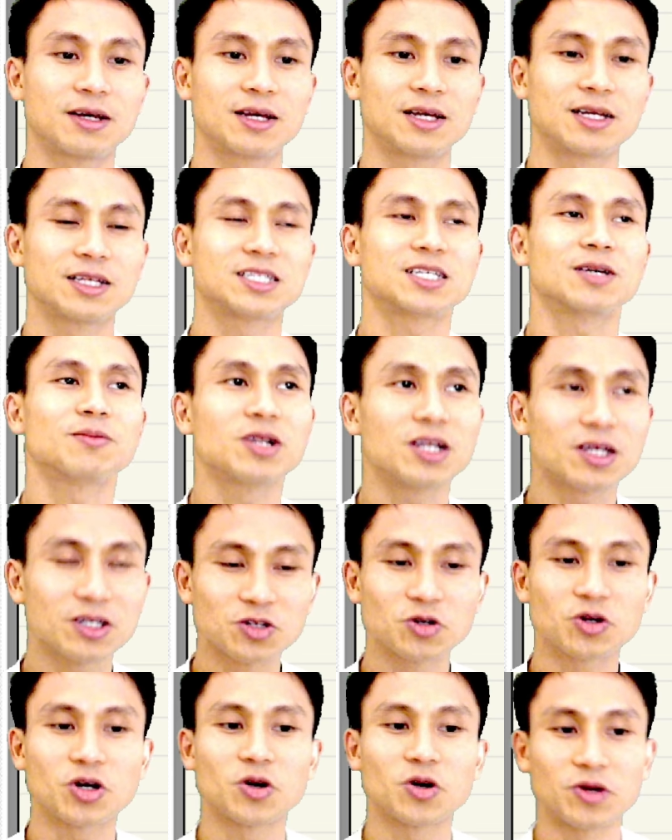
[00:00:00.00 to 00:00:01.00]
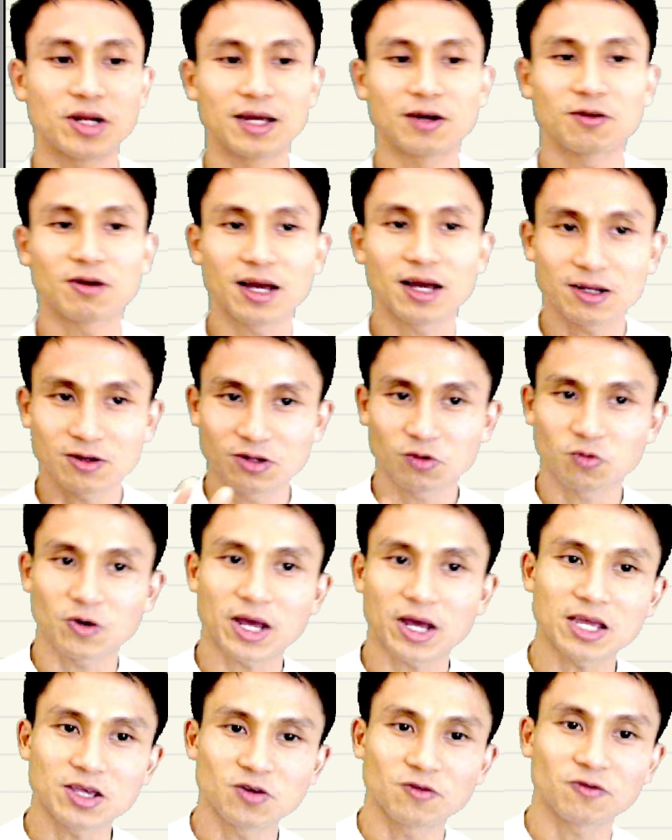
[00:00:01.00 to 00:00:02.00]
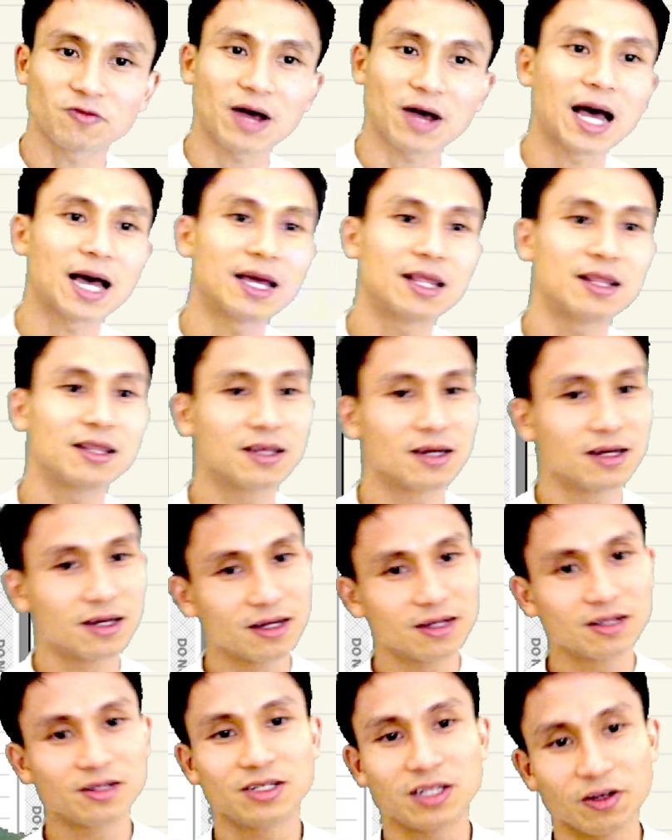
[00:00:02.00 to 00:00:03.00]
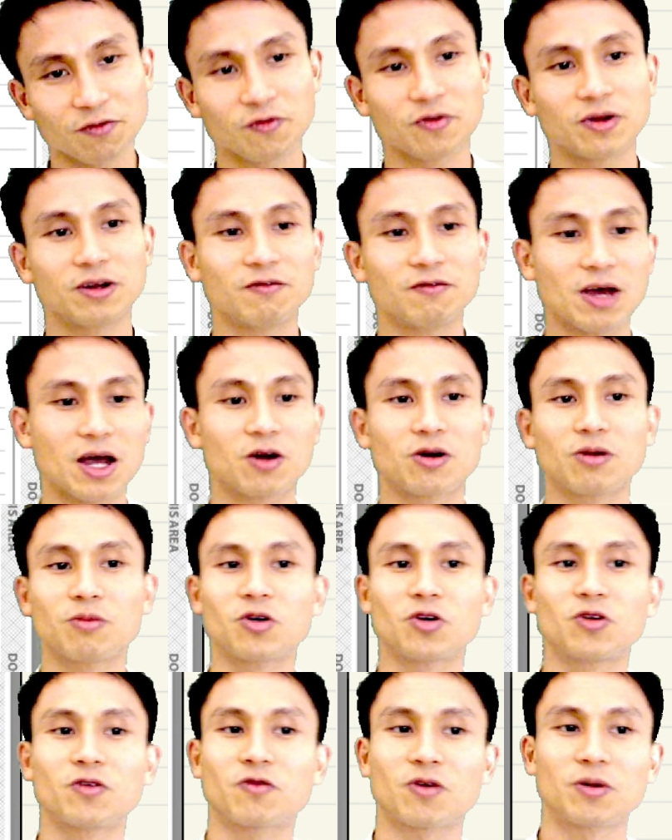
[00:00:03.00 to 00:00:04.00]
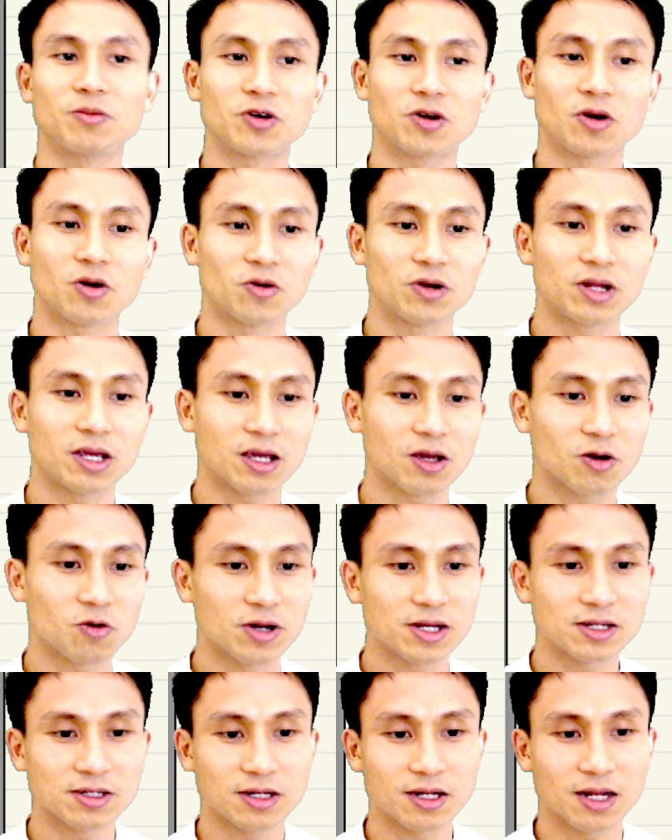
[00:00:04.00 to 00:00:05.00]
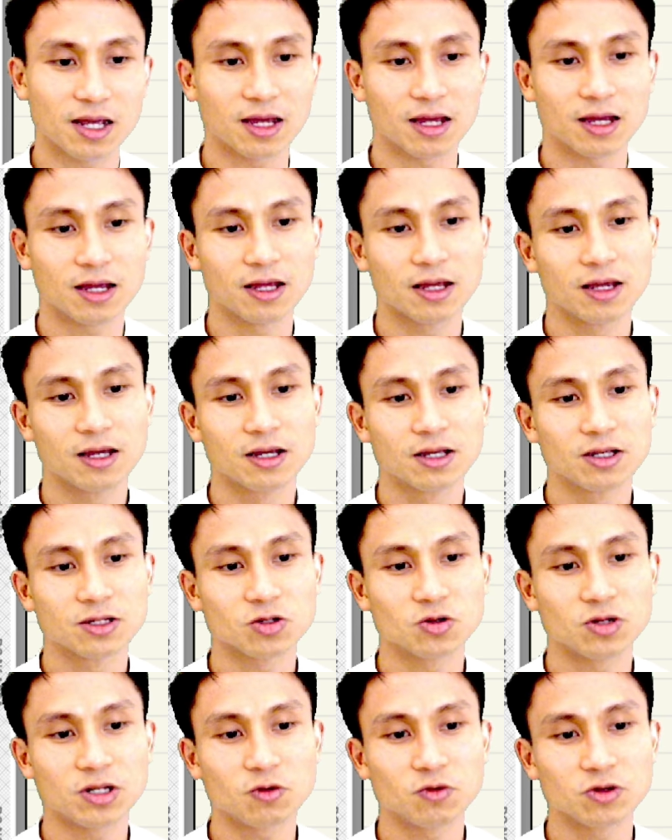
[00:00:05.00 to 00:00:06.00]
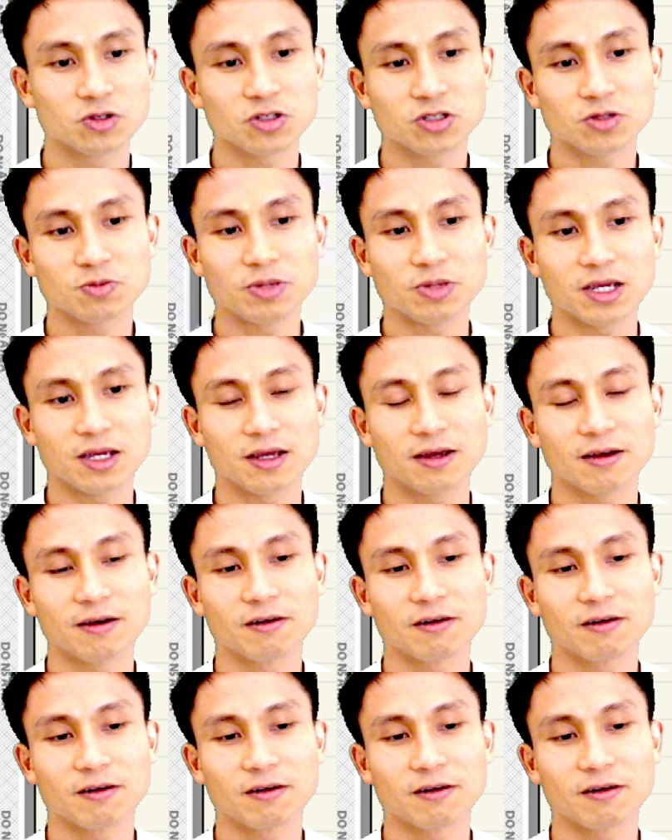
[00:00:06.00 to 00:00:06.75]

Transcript: Similar to coding, right? The way you find the different variable from the coding equation there. So it would just be